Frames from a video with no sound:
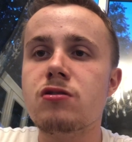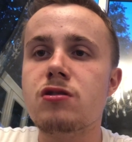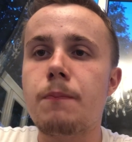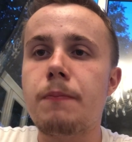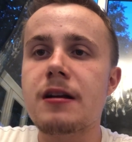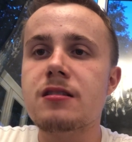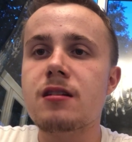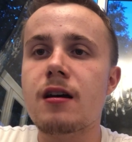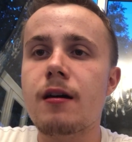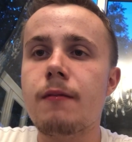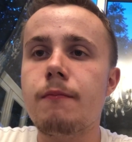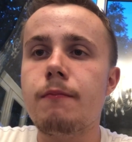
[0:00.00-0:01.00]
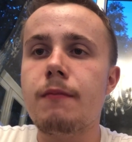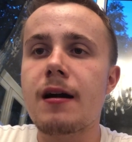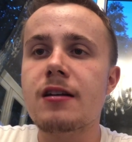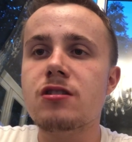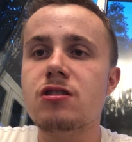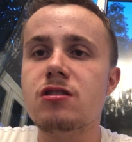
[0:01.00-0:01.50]
to better
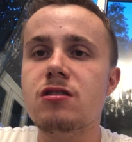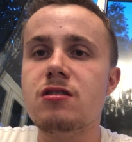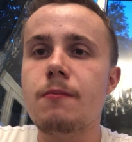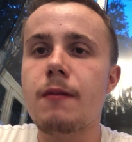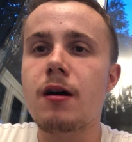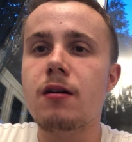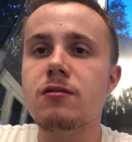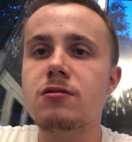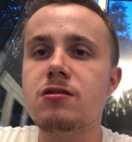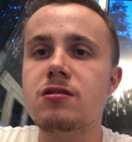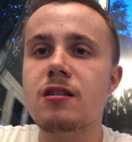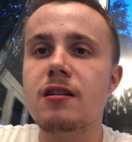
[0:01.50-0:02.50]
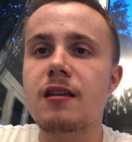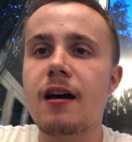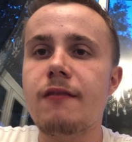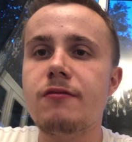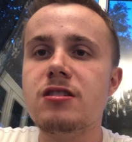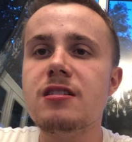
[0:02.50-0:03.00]
match the demands that
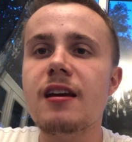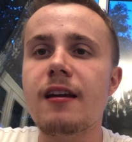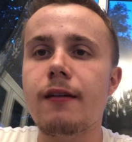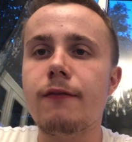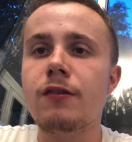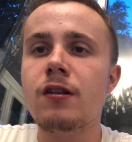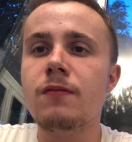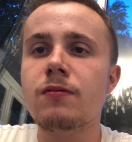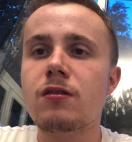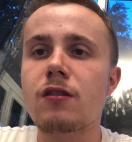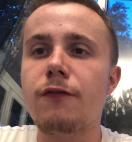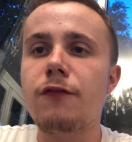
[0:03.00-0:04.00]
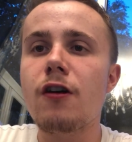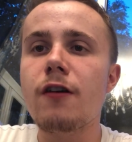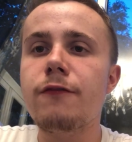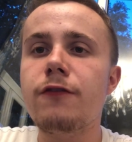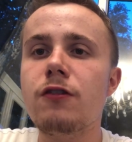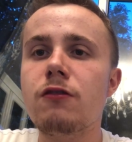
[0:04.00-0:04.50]
they receive. The
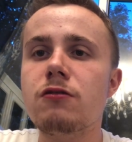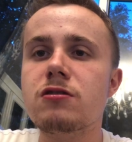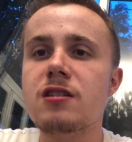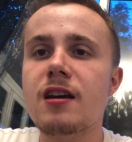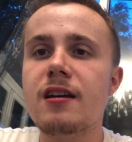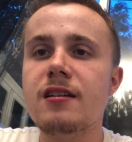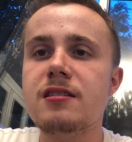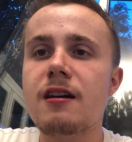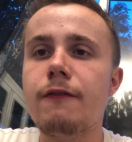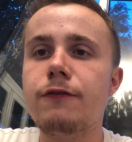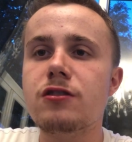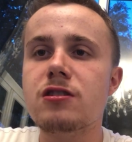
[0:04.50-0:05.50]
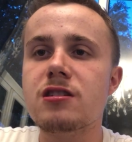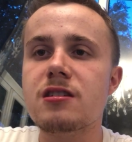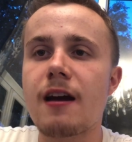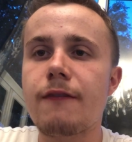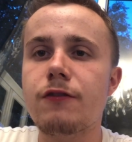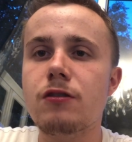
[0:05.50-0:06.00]
5:40 Telford to
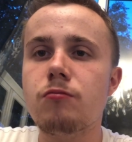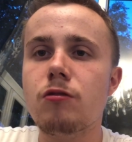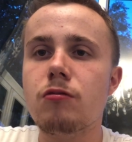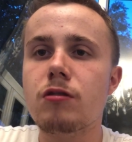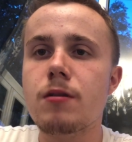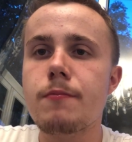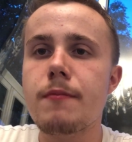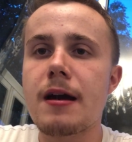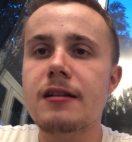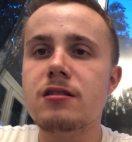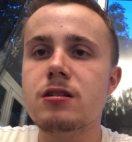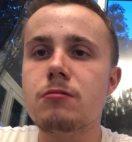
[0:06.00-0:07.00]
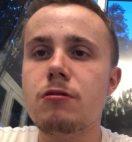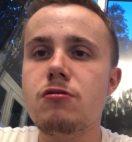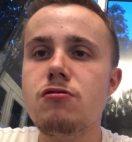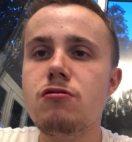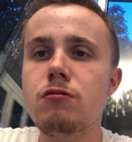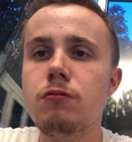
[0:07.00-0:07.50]
Stafford will commence
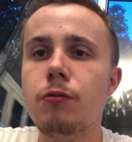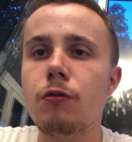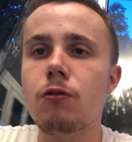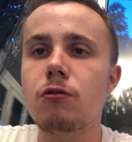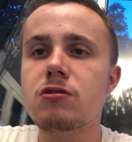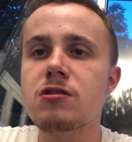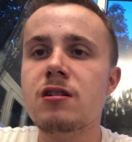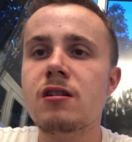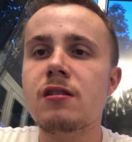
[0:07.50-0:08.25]
from Newport